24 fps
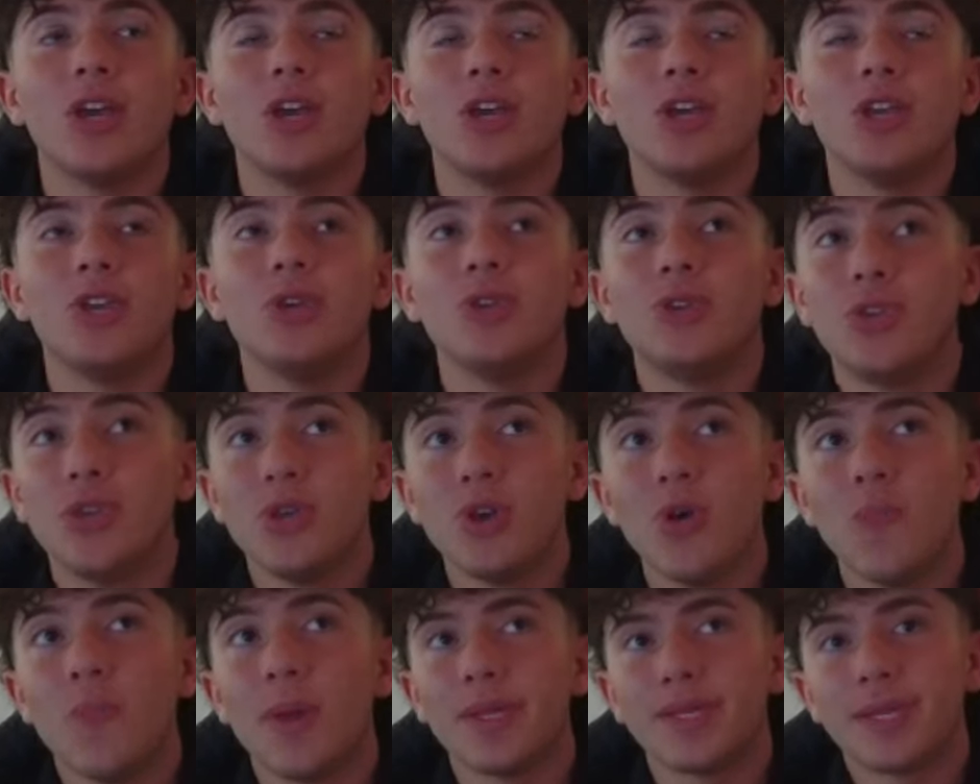You
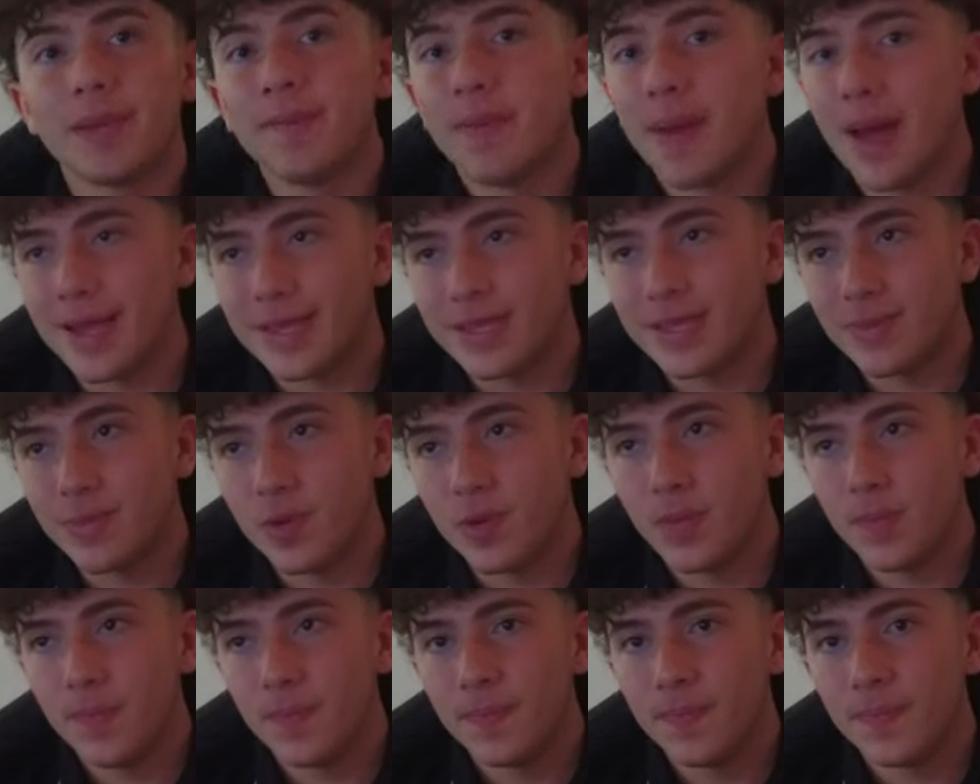do, but it's
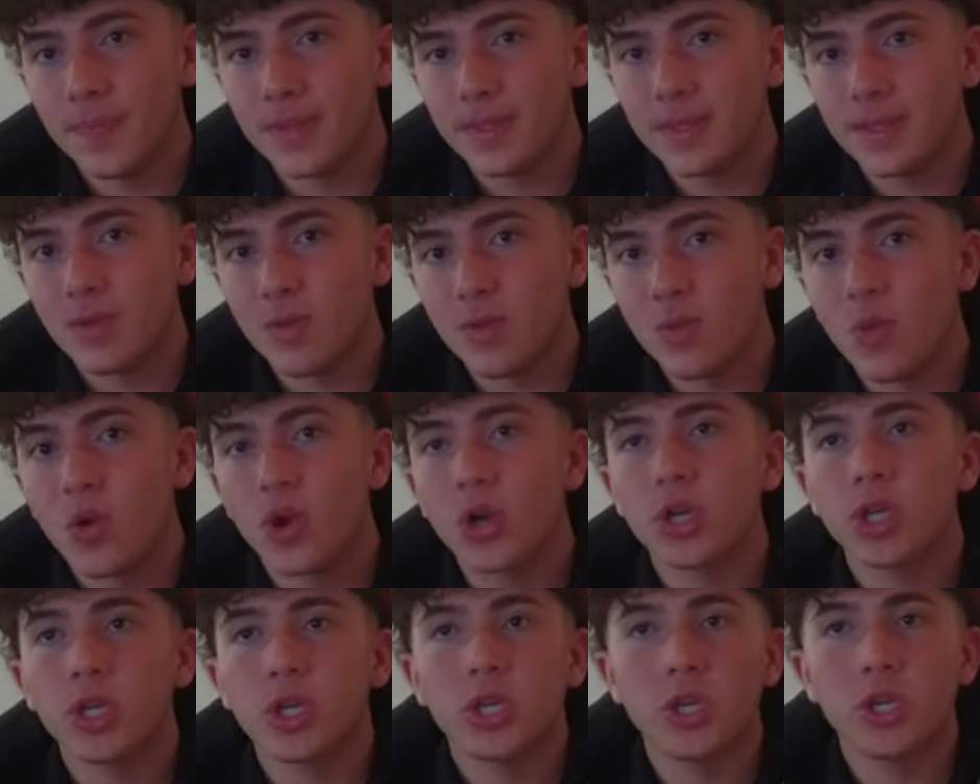impossible.
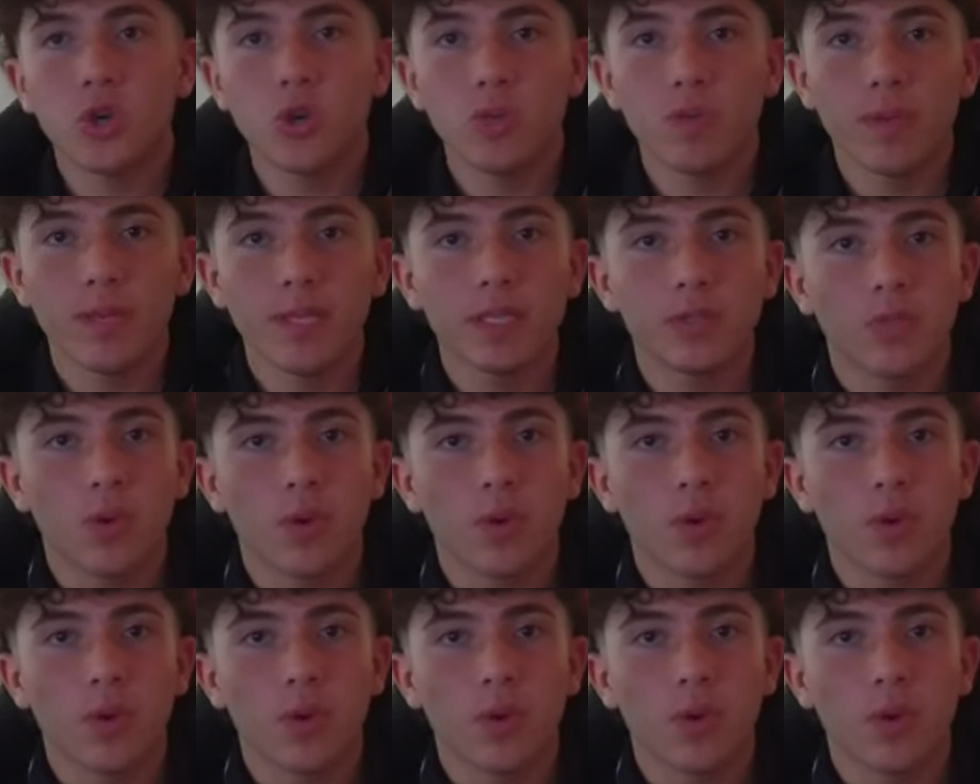We're humans.